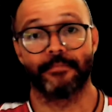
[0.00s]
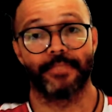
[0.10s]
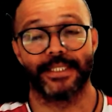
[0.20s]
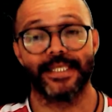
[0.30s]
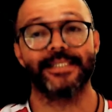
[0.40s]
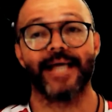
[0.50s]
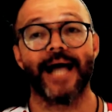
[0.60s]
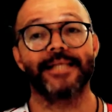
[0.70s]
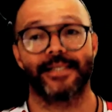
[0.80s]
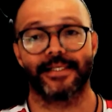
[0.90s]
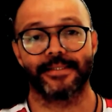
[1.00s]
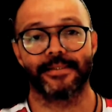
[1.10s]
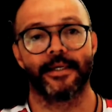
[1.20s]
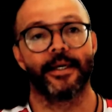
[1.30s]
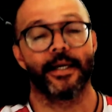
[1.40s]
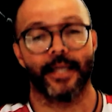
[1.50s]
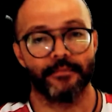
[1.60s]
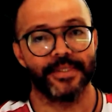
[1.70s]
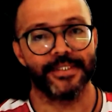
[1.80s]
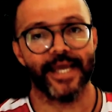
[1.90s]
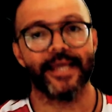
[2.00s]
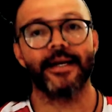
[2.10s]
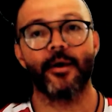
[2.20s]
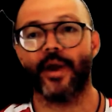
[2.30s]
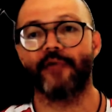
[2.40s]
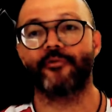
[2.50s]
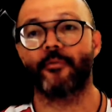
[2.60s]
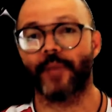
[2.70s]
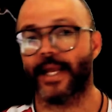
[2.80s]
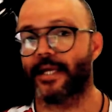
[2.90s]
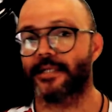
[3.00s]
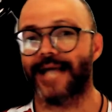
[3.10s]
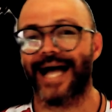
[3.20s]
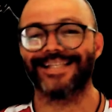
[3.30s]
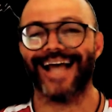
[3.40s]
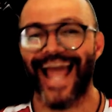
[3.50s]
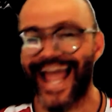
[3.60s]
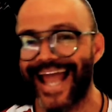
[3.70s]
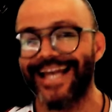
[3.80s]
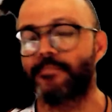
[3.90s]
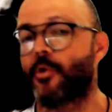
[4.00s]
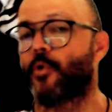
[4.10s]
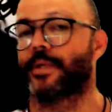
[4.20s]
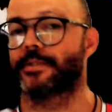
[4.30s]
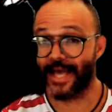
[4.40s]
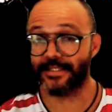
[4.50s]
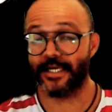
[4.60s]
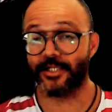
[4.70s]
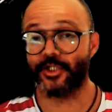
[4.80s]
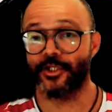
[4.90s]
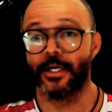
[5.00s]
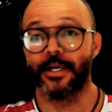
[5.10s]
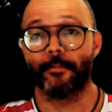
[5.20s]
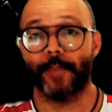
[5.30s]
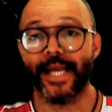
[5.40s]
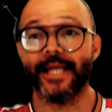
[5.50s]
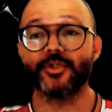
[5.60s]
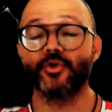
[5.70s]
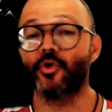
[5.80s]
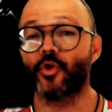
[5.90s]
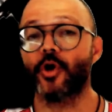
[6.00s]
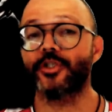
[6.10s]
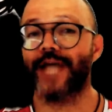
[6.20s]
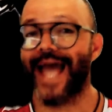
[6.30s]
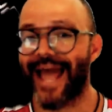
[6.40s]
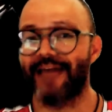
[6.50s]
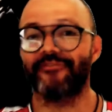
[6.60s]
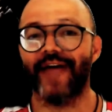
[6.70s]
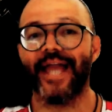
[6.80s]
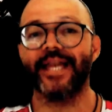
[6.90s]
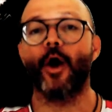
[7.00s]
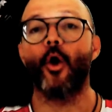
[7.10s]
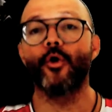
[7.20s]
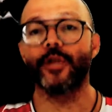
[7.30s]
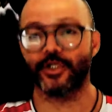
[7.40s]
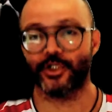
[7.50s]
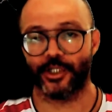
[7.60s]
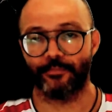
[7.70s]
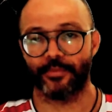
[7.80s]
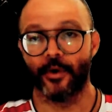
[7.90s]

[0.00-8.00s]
But these assets can be taken away from players at any moment. As such, players do not have any ownership